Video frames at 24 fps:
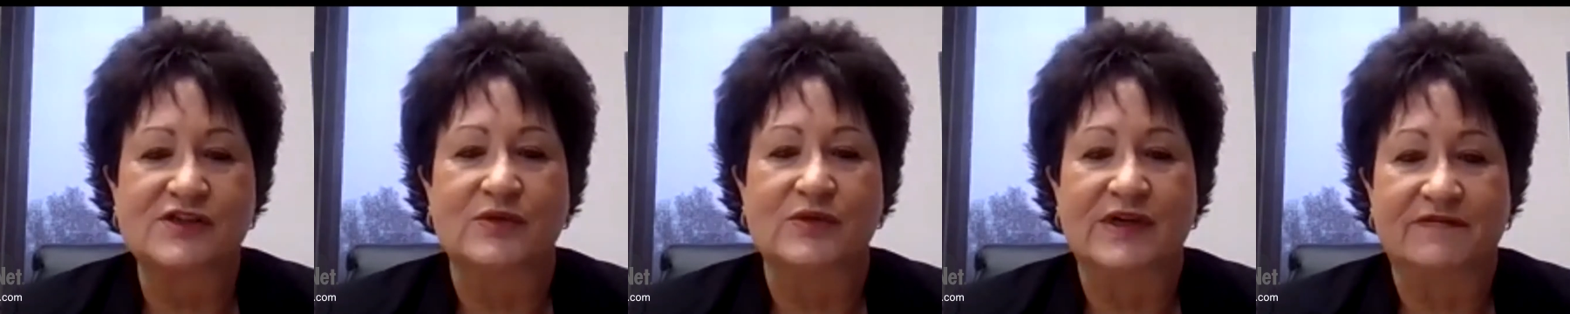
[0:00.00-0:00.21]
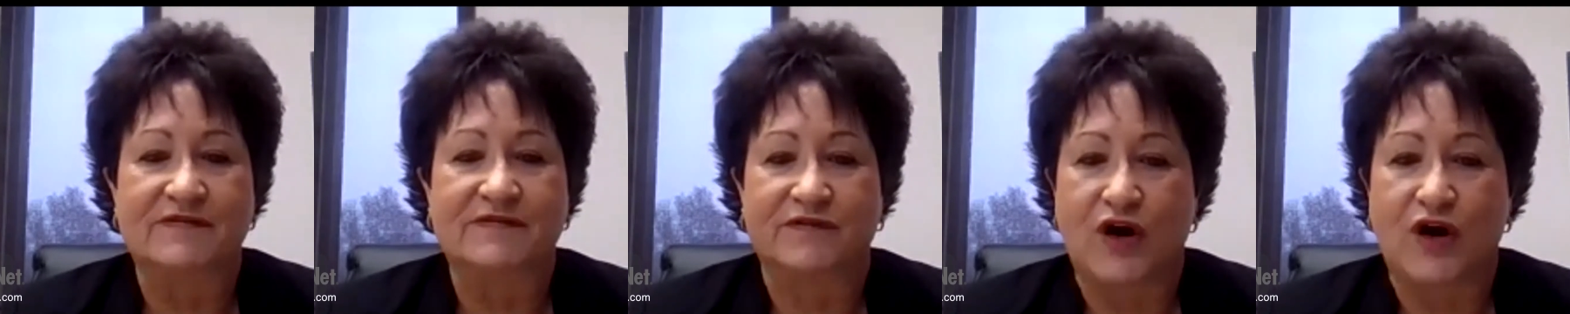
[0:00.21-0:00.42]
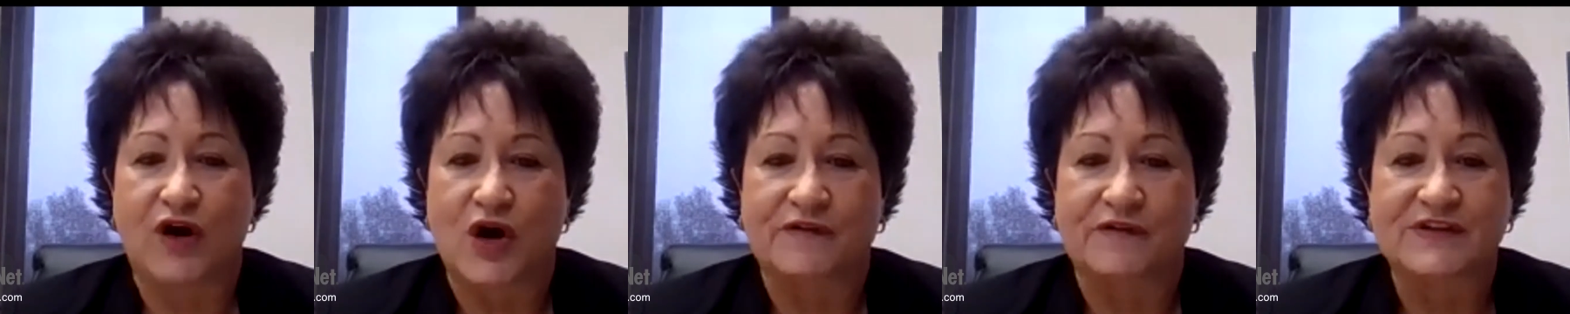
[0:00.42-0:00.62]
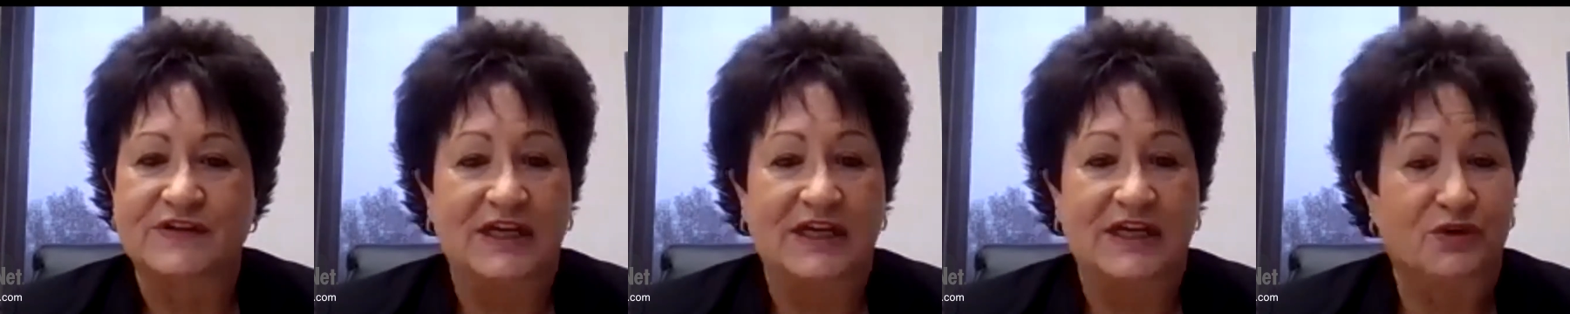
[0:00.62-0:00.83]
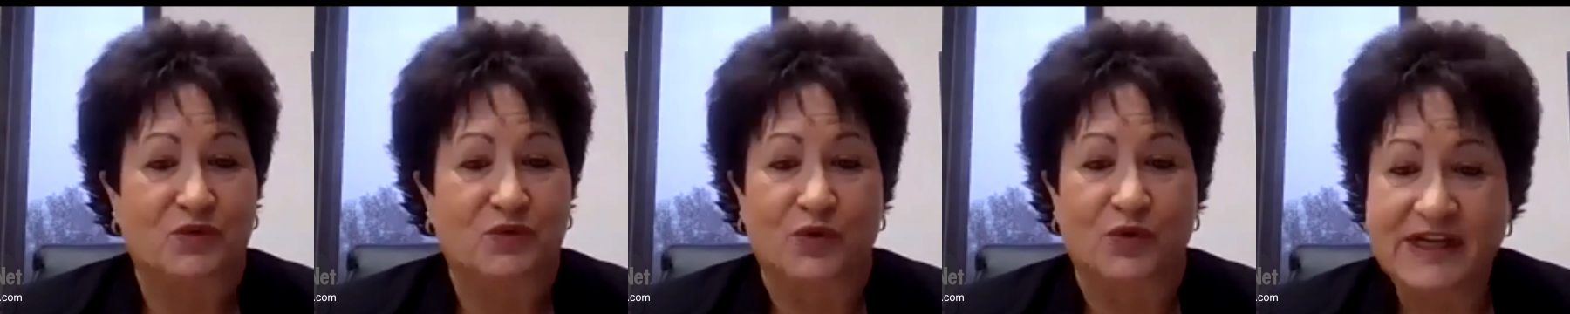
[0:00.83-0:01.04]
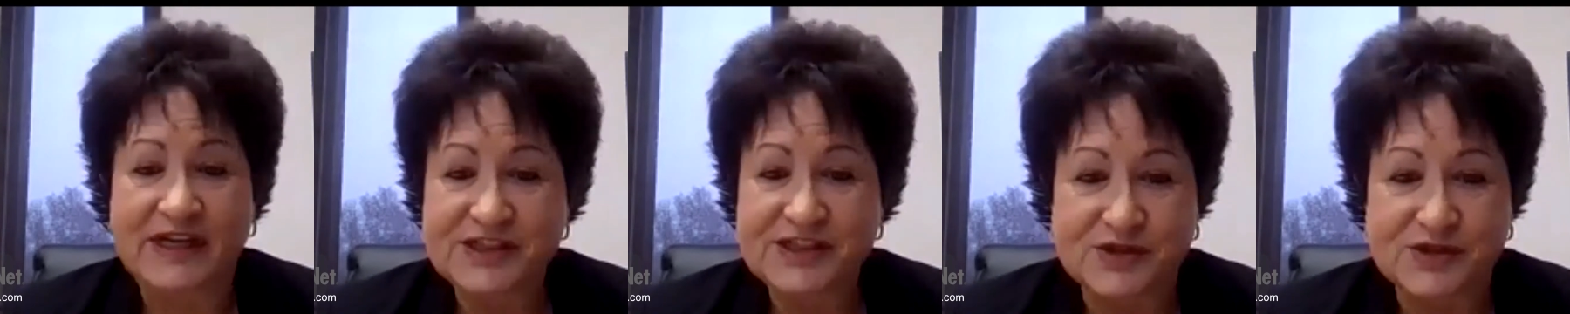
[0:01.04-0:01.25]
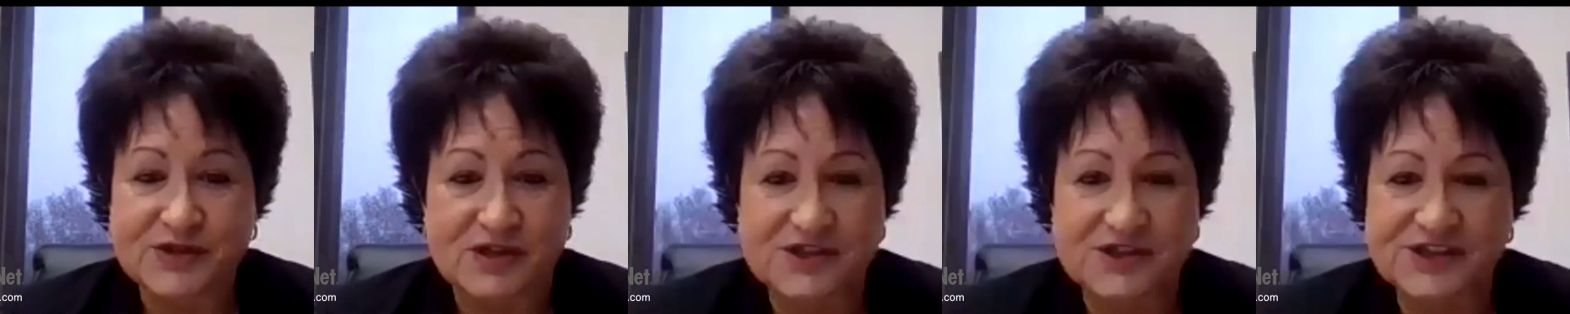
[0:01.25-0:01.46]
involved in
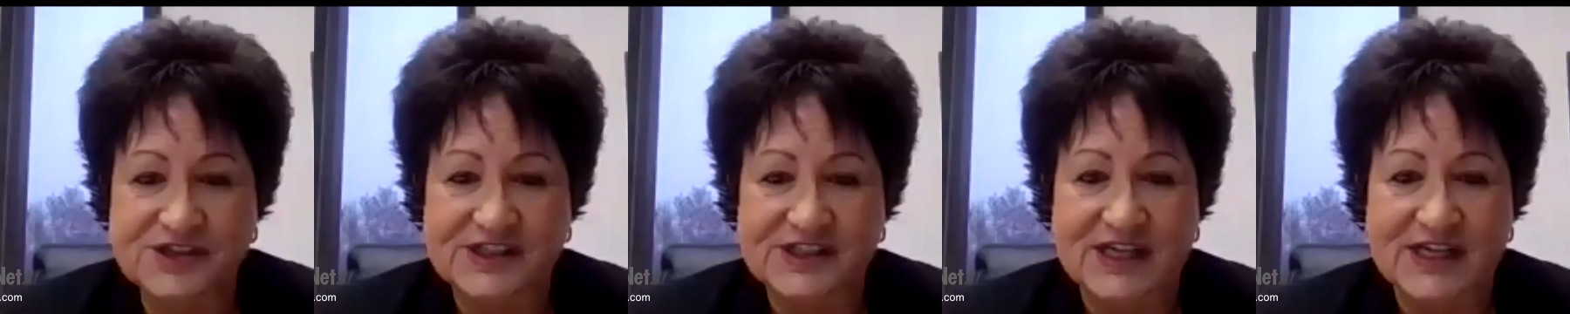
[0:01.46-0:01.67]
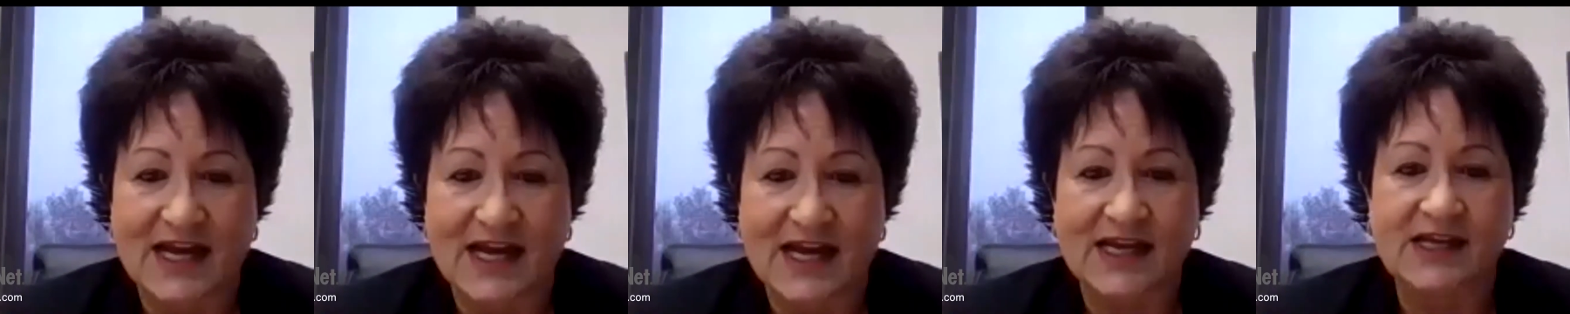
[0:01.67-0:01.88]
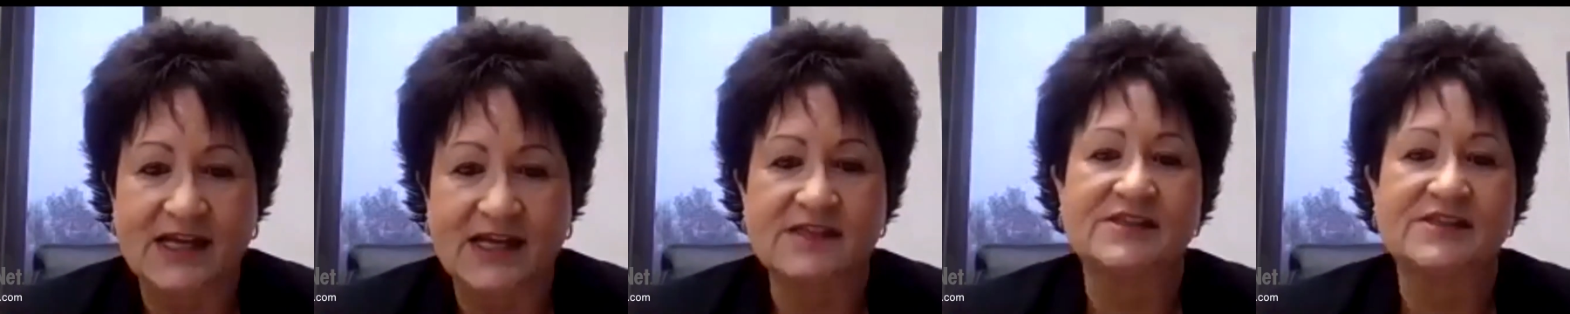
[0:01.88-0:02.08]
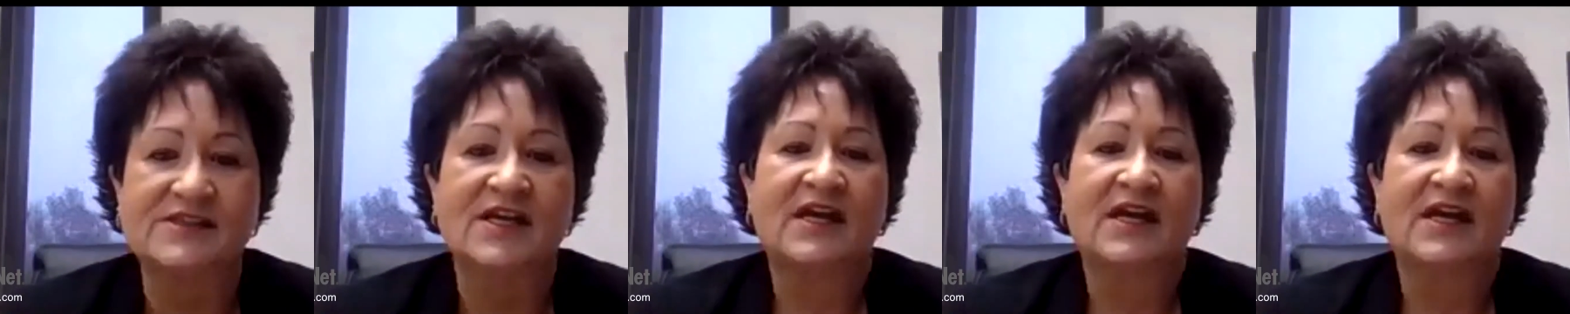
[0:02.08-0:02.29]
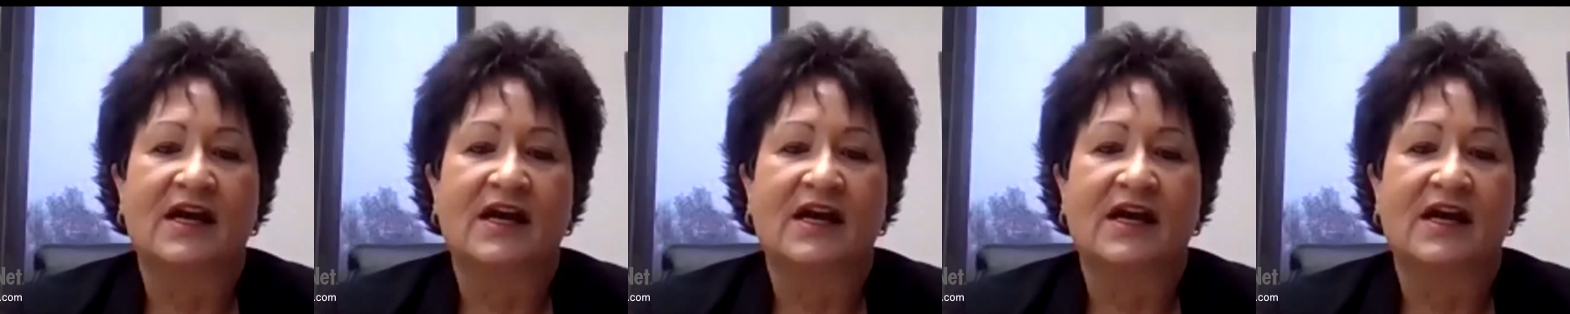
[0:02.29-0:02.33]
research studies.